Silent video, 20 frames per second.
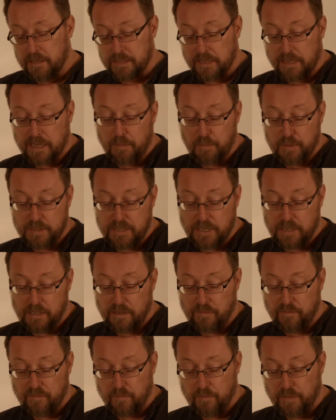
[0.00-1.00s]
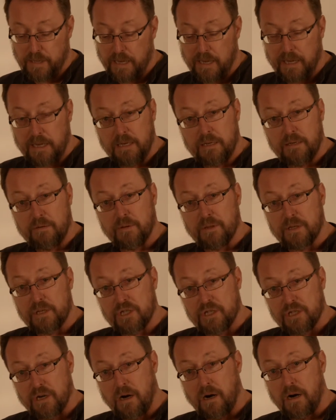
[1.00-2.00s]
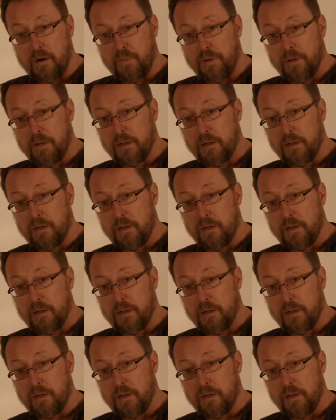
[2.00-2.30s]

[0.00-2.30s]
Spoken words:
decapitated from behind with a sharp